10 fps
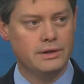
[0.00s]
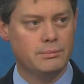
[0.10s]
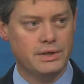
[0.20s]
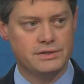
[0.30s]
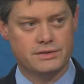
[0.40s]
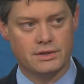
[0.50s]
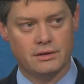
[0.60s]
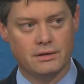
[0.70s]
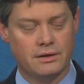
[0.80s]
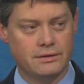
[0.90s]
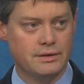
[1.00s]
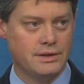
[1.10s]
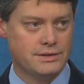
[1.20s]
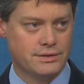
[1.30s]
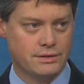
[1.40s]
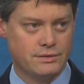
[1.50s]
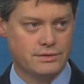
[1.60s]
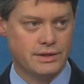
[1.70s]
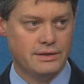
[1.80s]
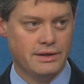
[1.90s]
any places along the Alaskan
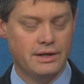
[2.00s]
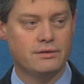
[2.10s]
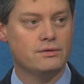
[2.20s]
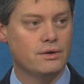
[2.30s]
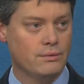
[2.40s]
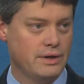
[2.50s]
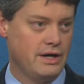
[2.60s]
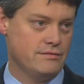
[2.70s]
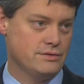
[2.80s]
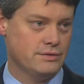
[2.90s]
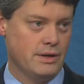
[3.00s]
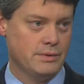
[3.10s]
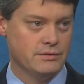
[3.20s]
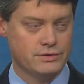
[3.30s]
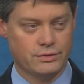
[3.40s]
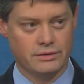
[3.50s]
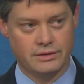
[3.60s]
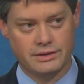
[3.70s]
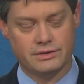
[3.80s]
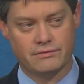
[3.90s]
coastline that don't have a tsunami risk or
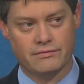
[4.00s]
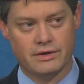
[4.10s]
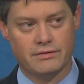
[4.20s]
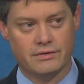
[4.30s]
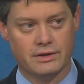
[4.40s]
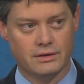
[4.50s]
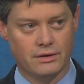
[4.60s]
at least a very, very